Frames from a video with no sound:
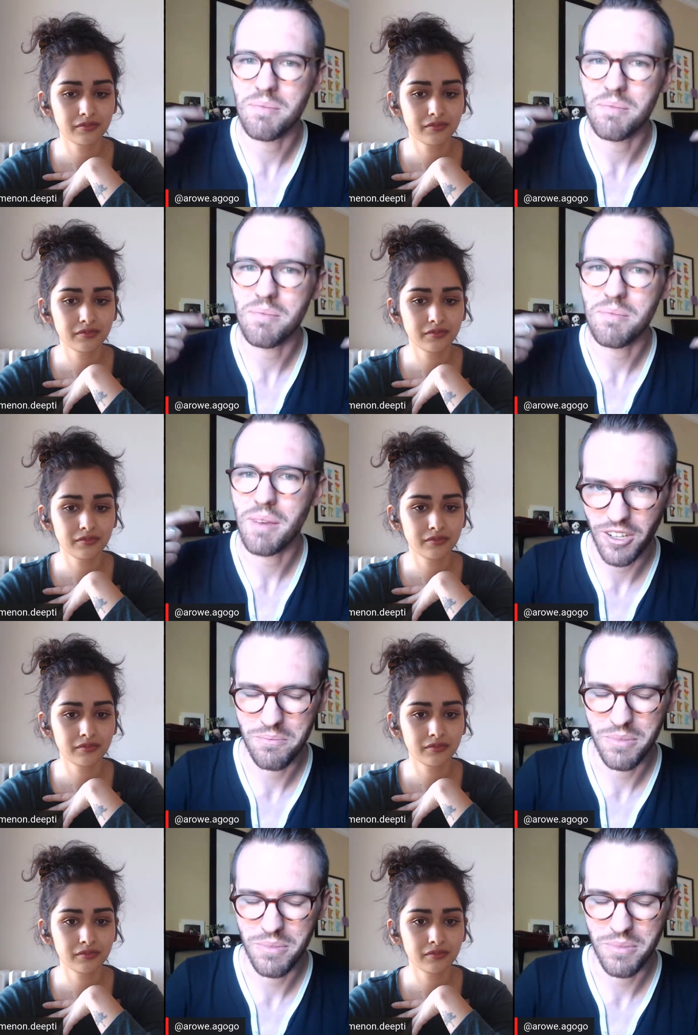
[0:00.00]
Speaker 1: make good
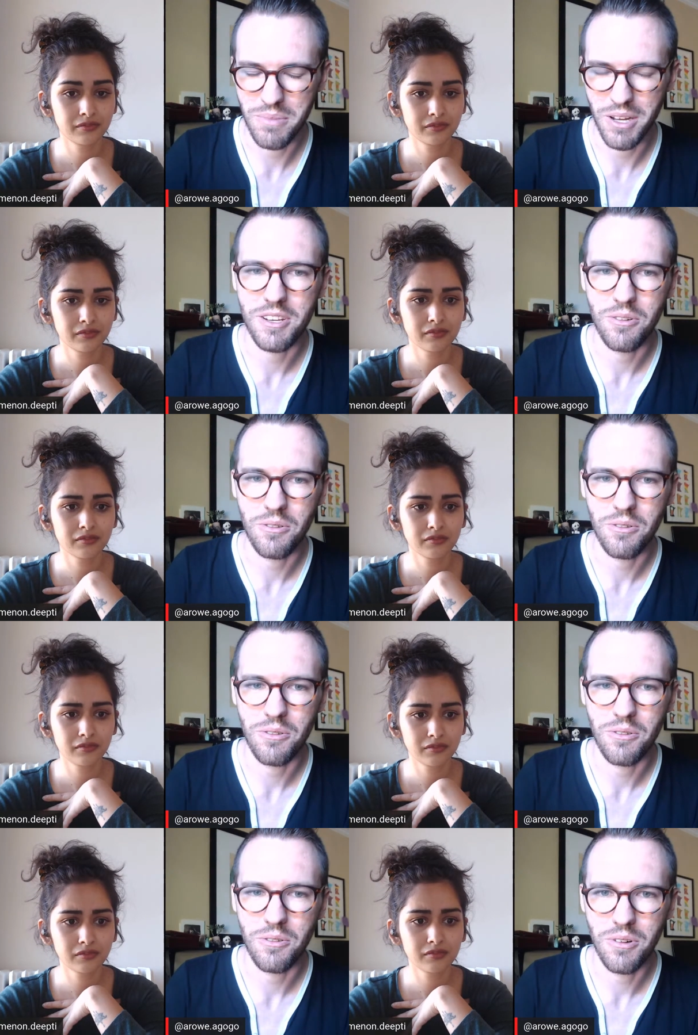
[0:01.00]
art, but also
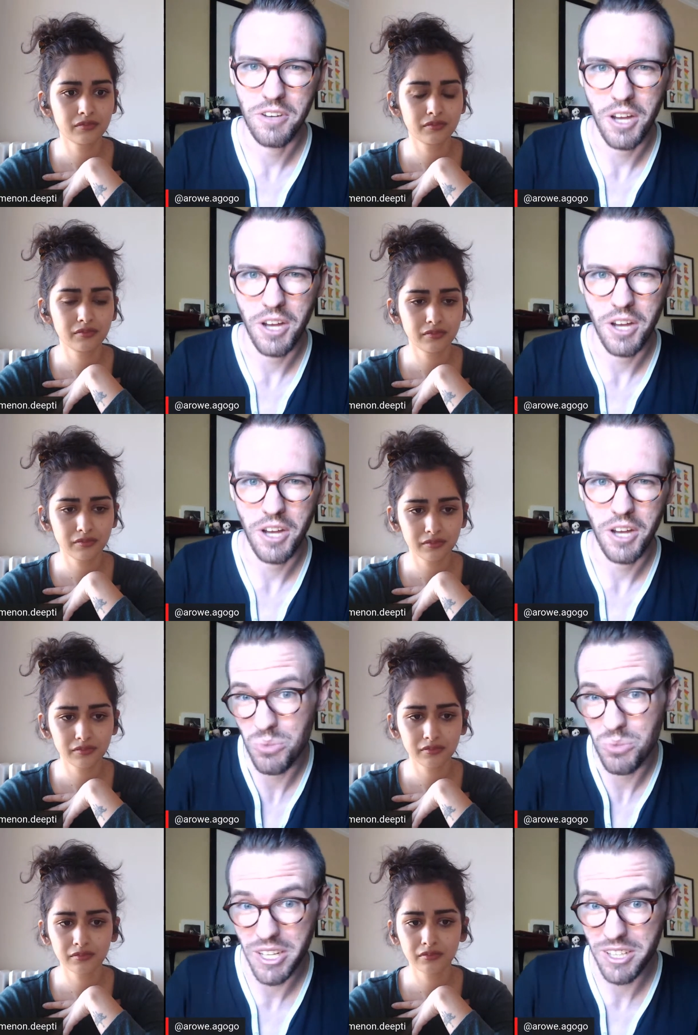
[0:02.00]
knowing when to
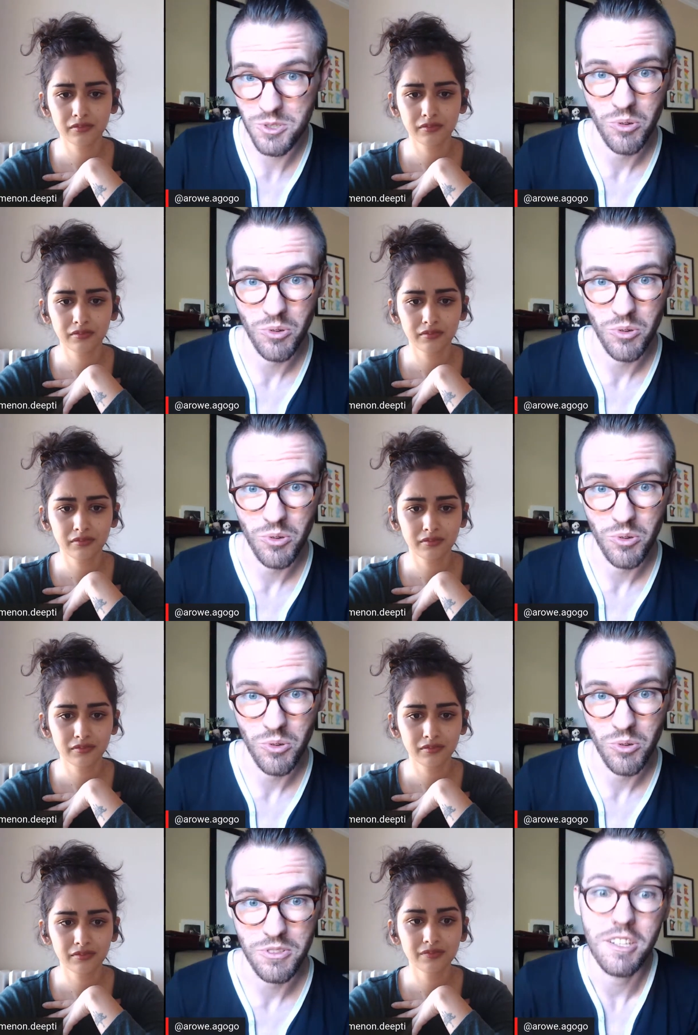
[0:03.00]
break those rules and
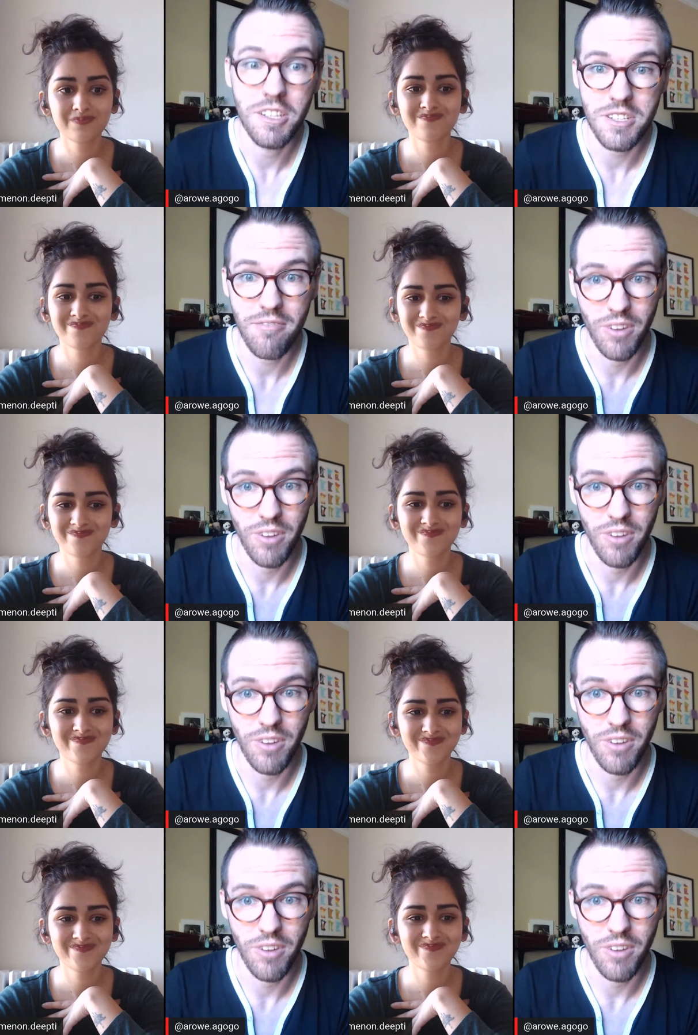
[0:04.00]
when to just have fun with
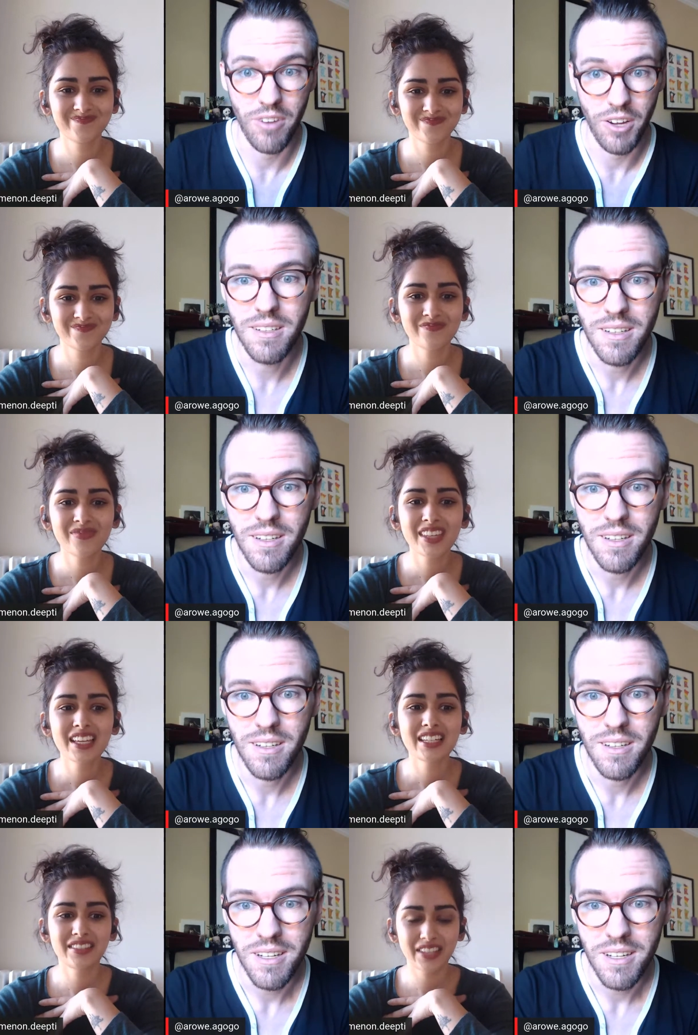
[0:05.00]
it.
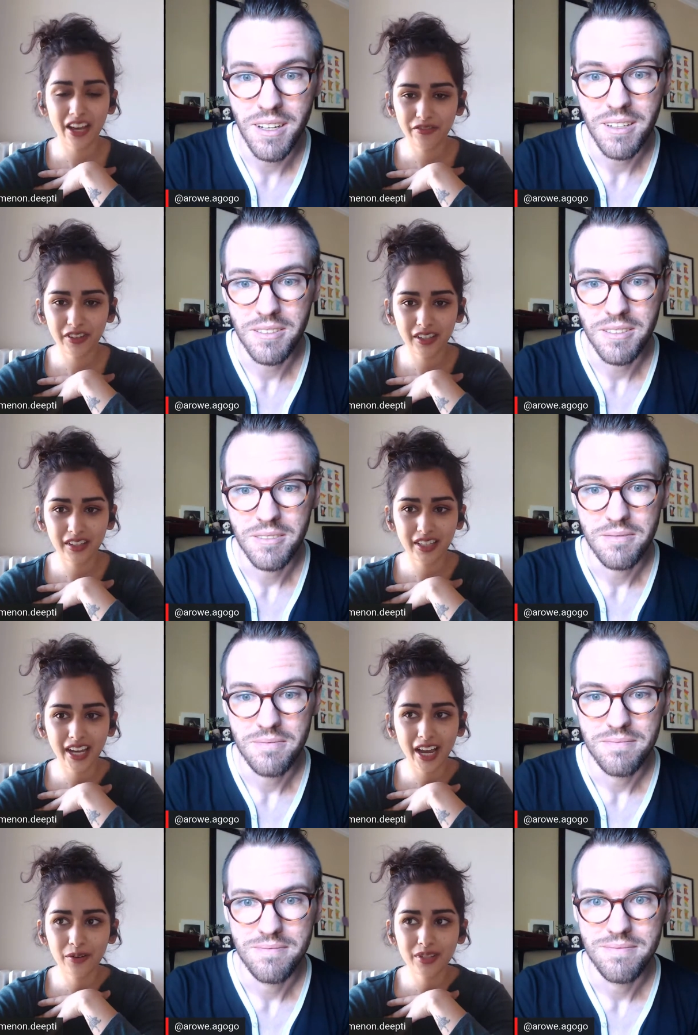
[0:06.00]
Speaker 2: Definitely.
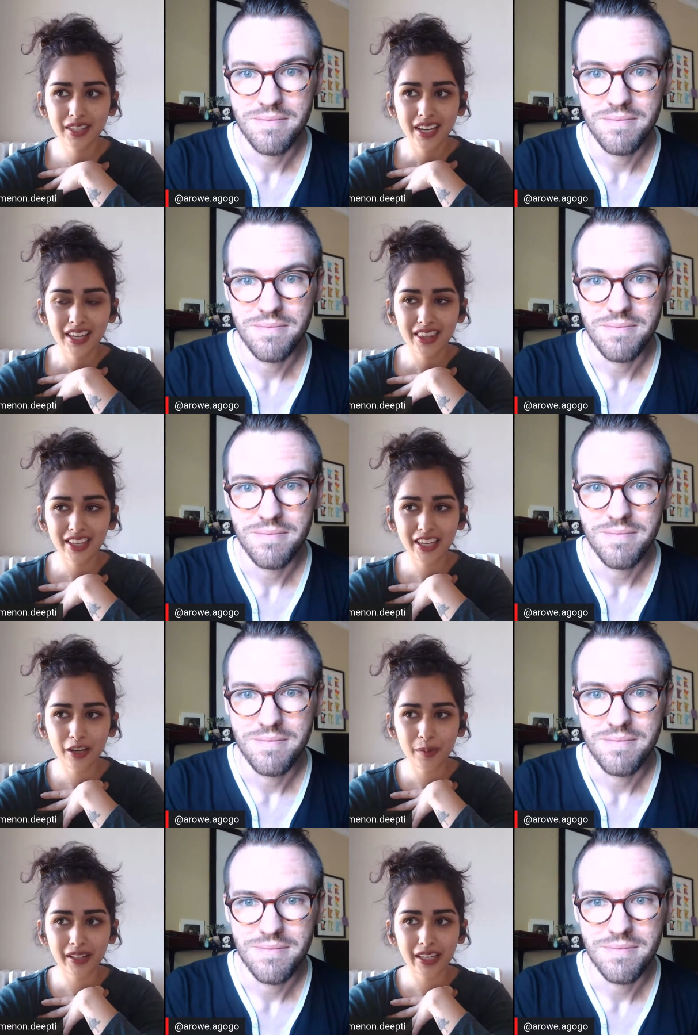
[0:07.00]
I was
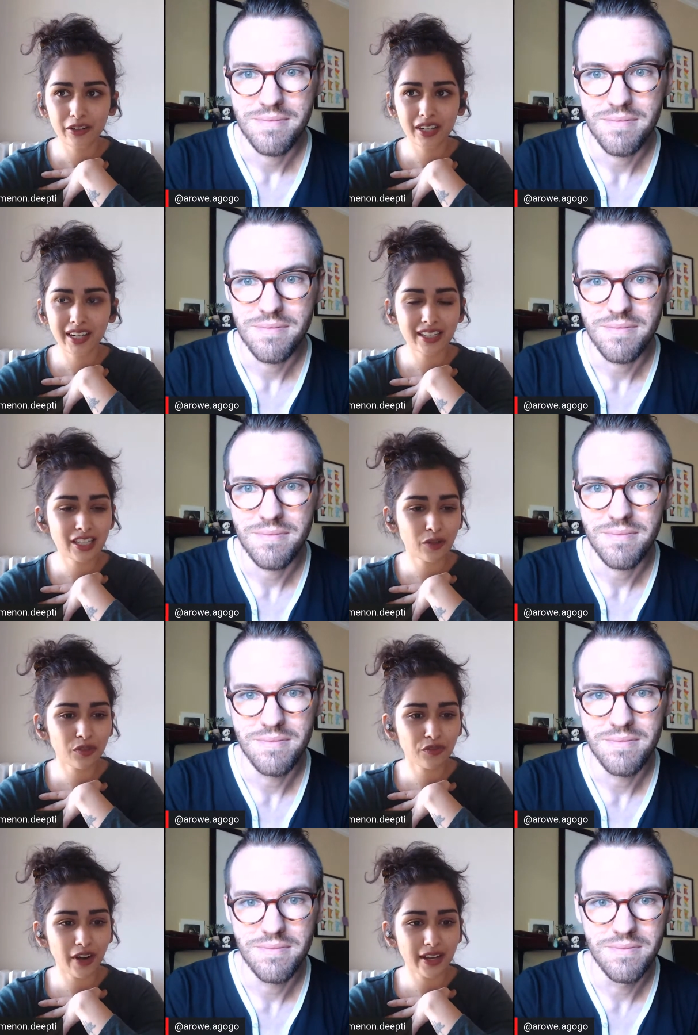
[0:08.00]
thinking about like connecting
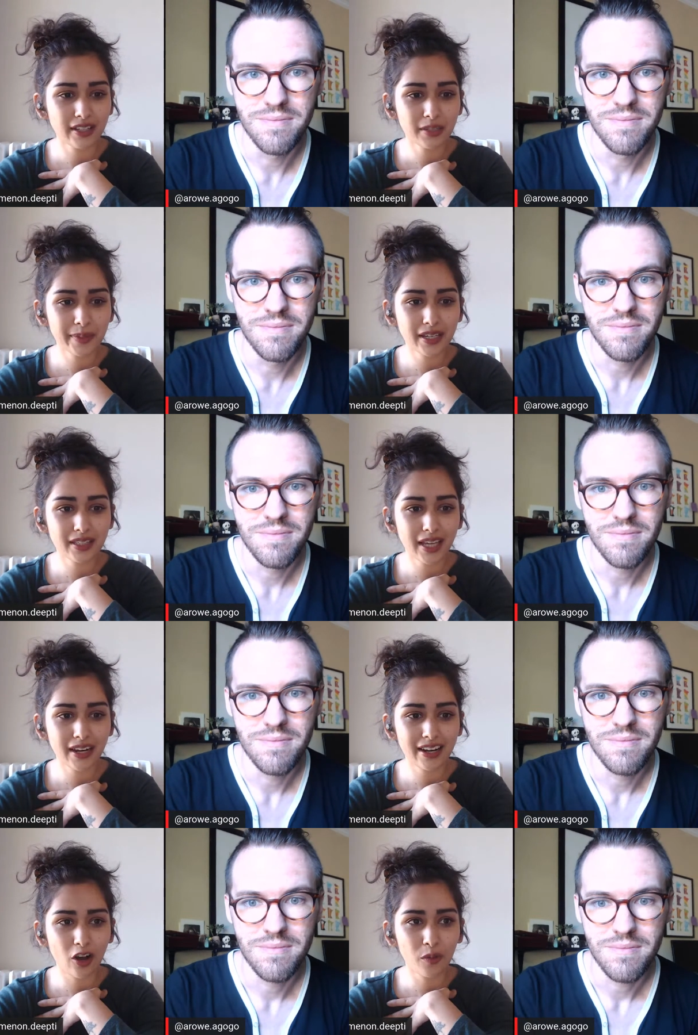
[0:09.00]
with friends, because
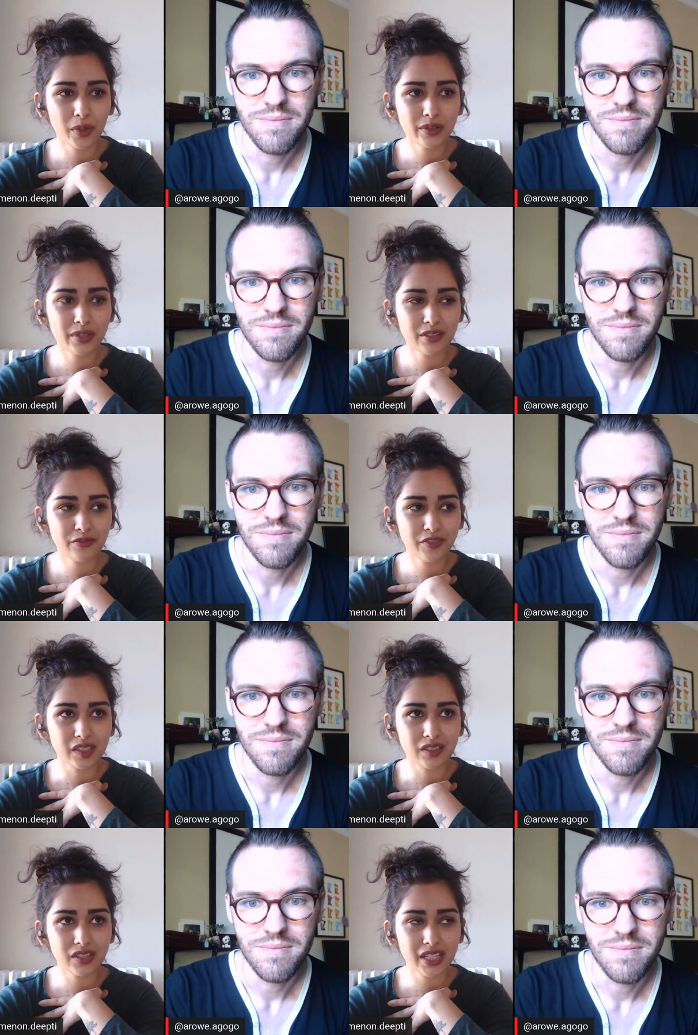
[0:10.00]
that almost
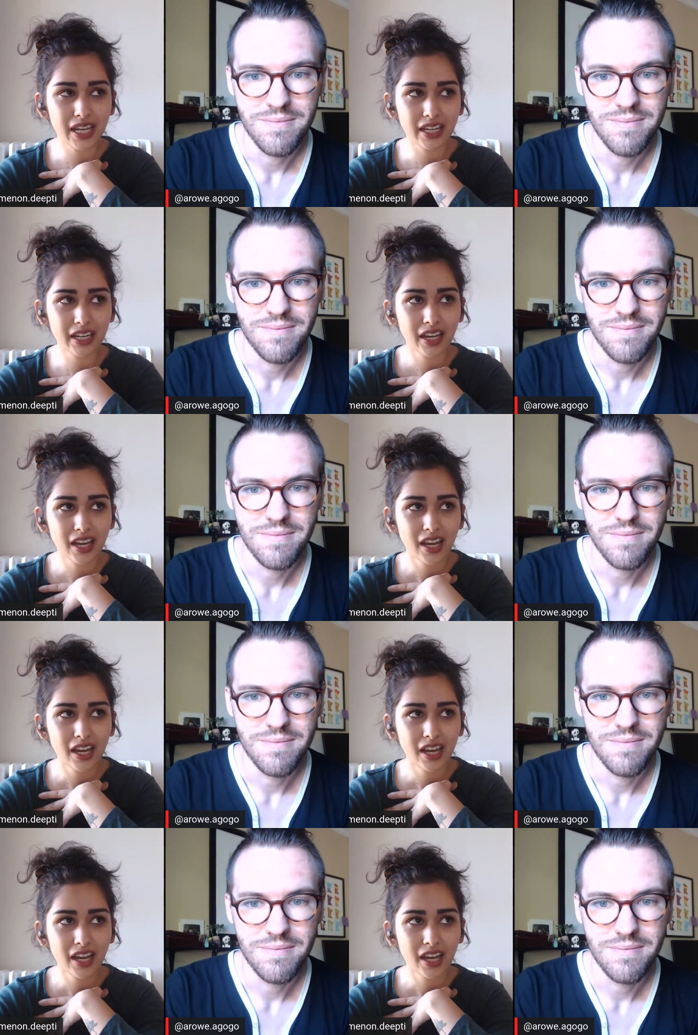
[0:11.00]
feels like